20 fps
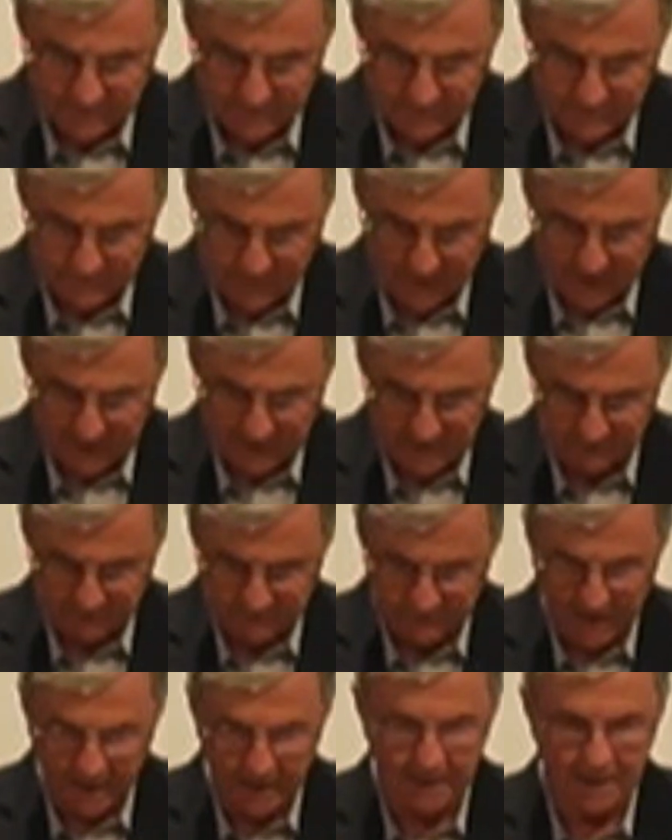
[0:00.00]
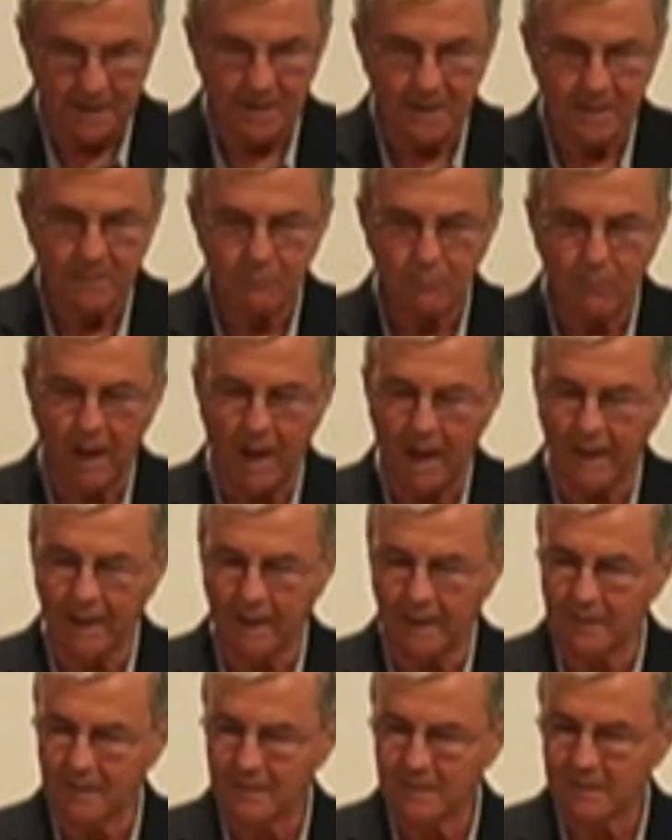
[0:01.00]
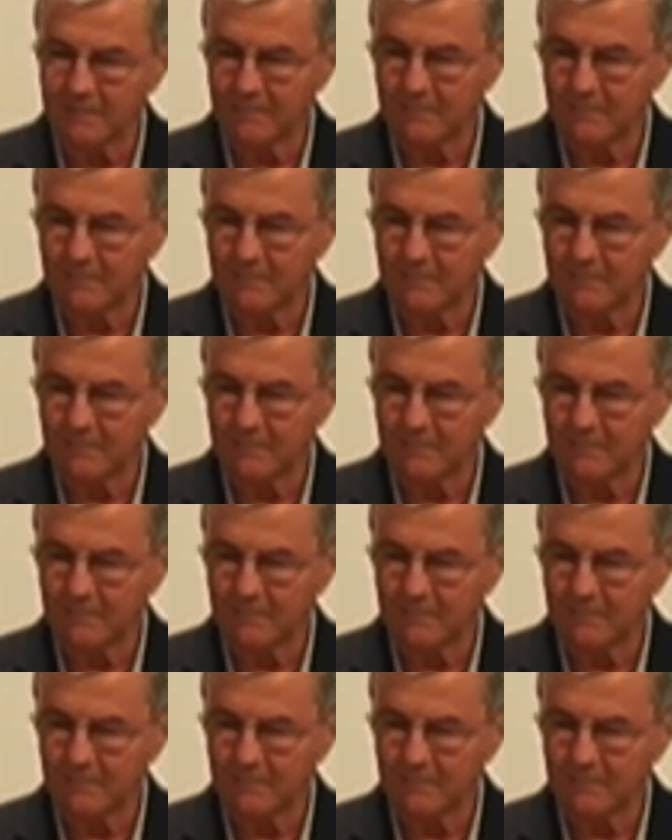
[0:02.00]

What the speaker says: magnifying mind.